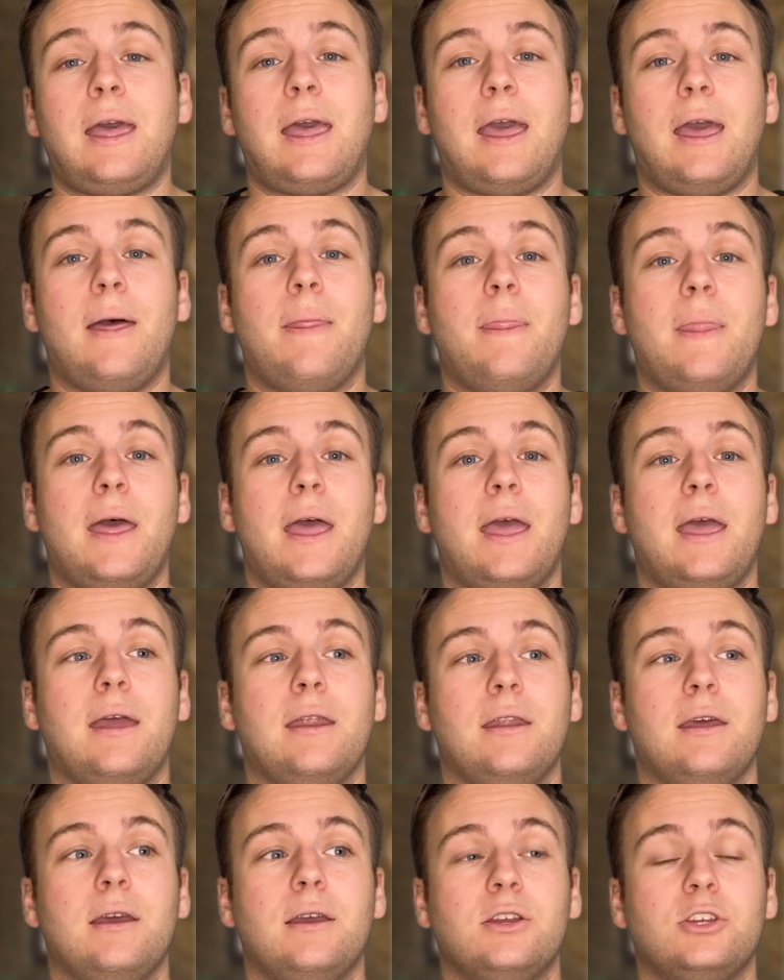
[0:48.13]
and
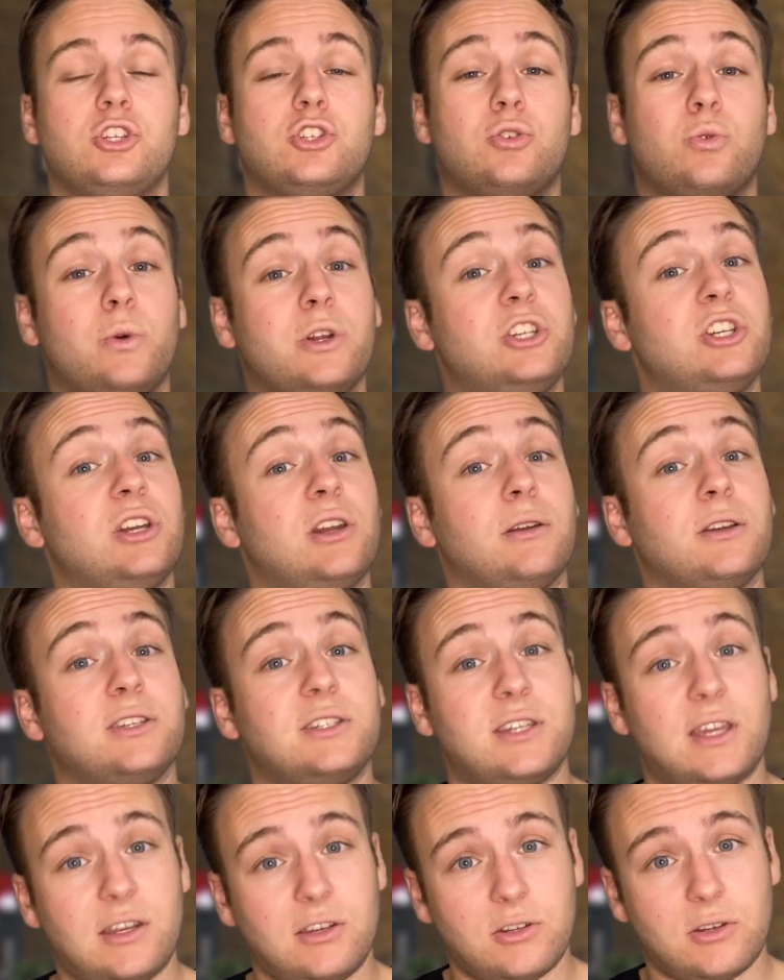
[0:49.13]
then switching
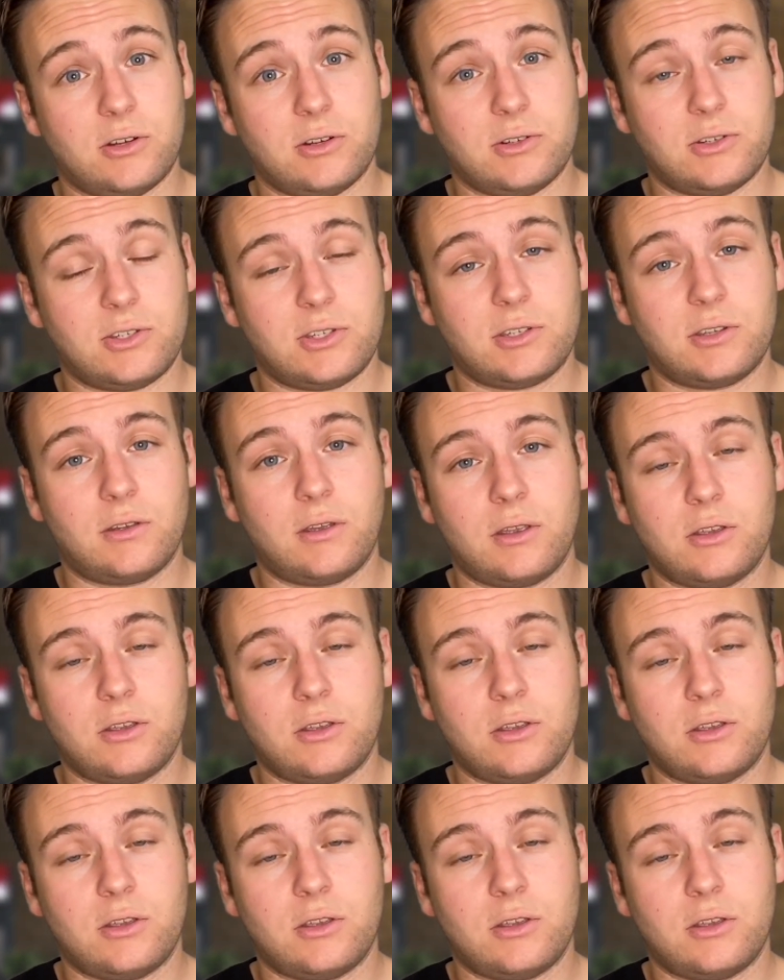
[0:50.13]
centers.